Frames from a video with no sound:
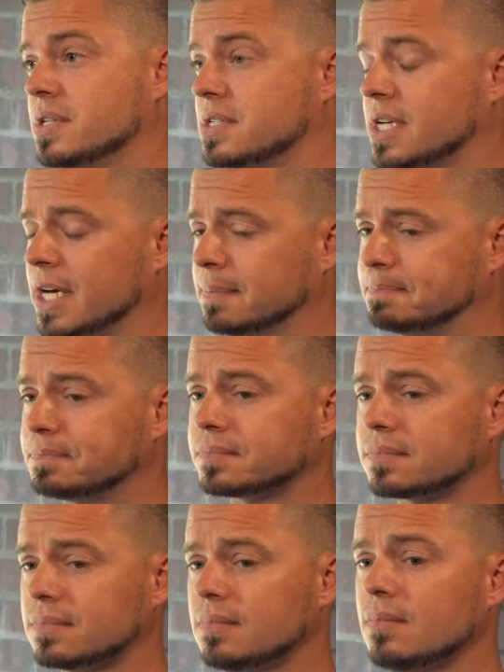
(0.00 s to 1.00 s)
and saying,
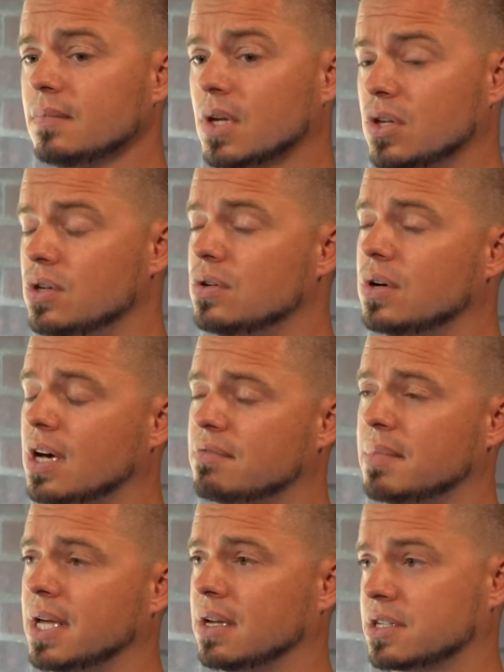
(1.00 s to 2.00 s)
you
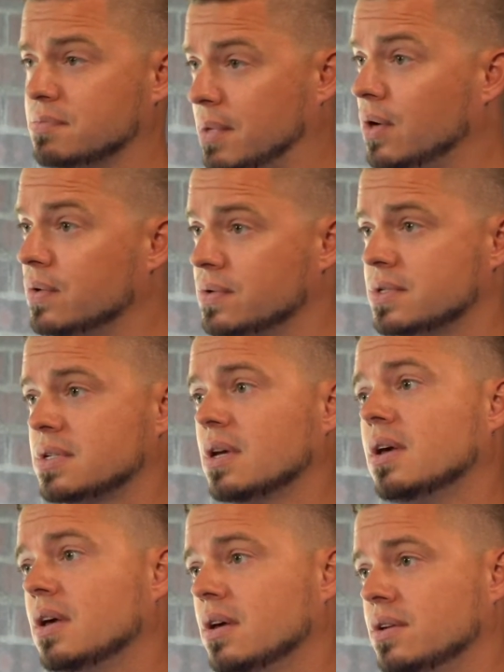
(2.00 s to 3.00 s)
have been exposed
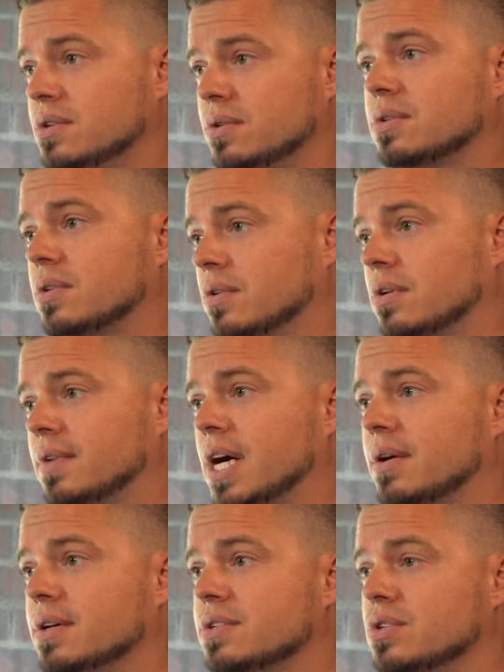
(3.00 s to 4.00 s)
to the
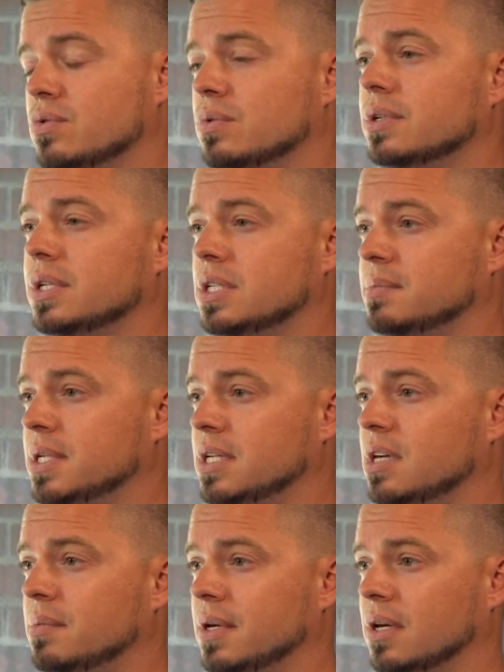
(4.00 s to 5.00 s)
coronavirus. You really need to be
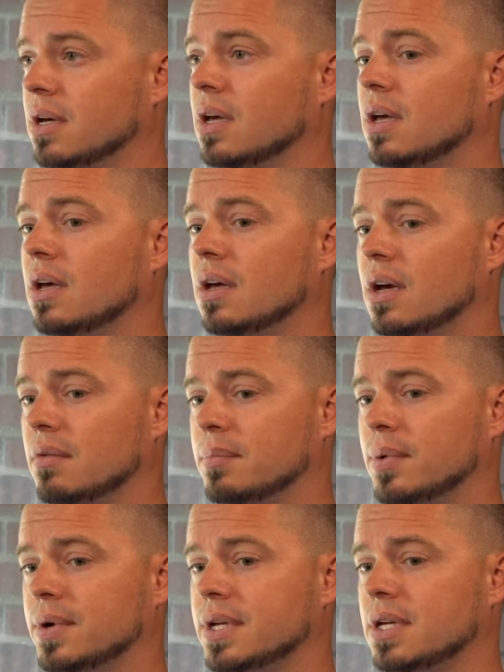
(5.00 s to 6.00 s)
keeping a
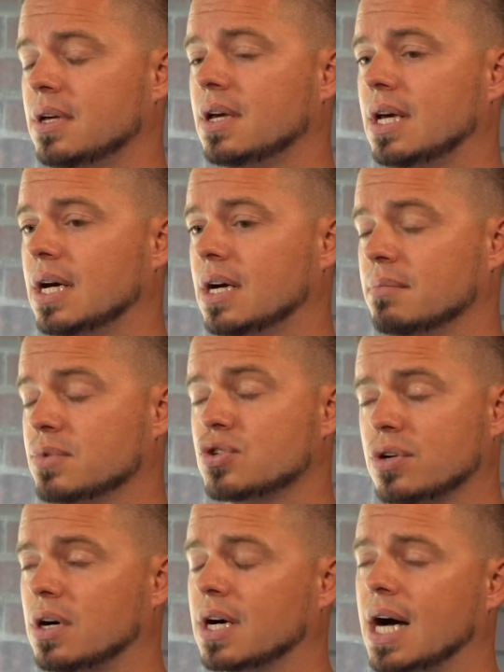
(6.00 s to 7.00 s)
pretty
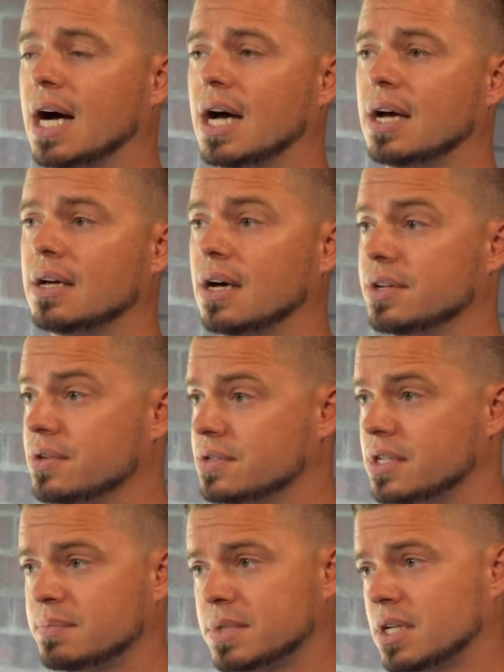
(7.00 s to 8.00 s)
strong eye on your
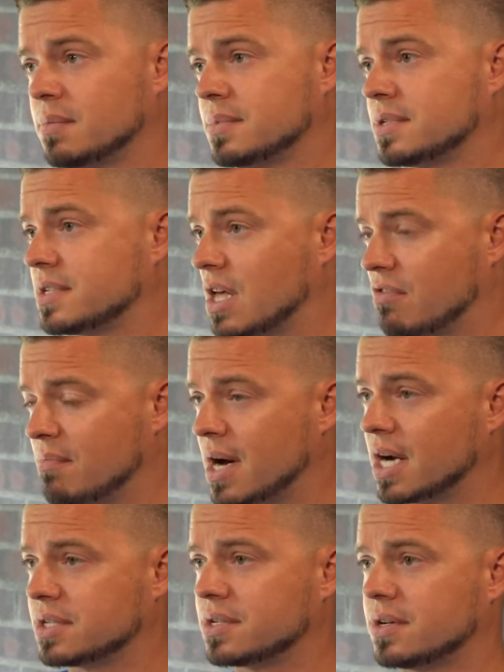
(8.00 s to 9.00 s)
symptoms,
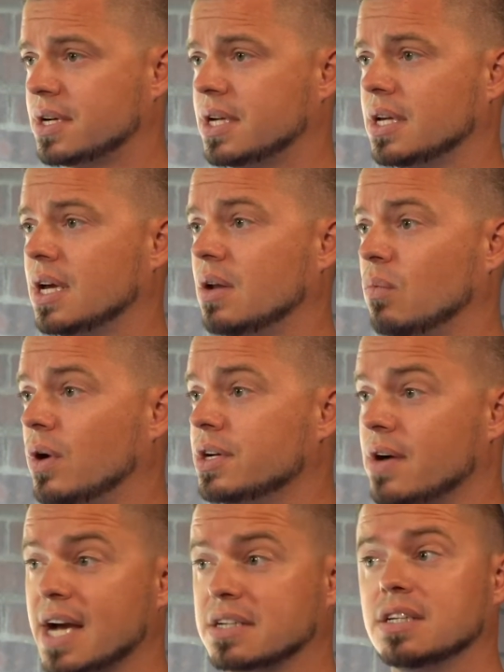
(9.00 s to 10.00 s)
self-monitoring, and what
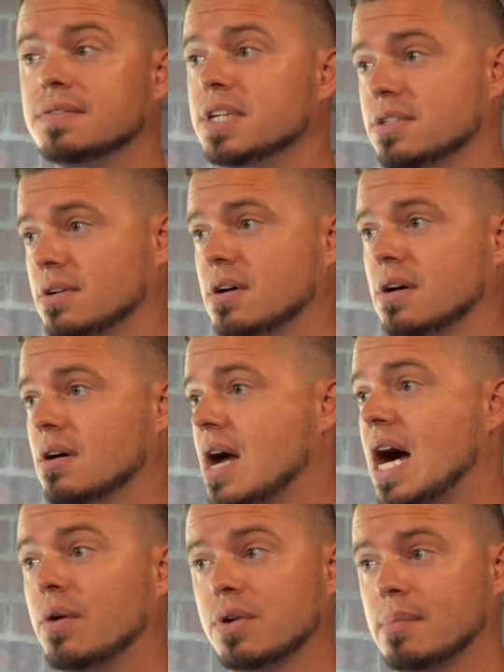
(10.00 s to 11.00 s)
your activities are
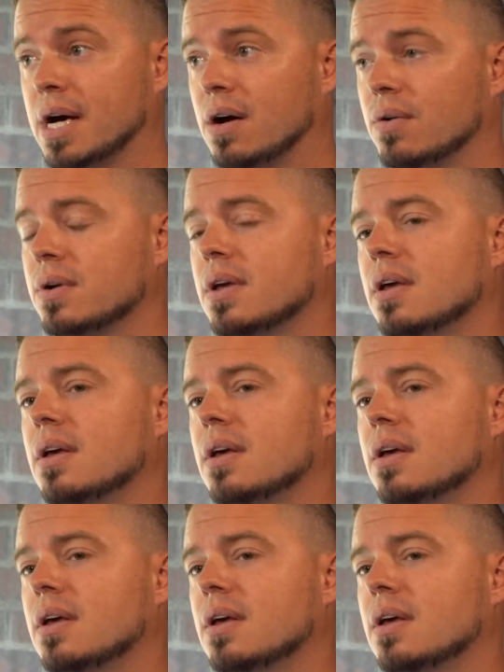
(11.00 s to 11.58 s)
out and about.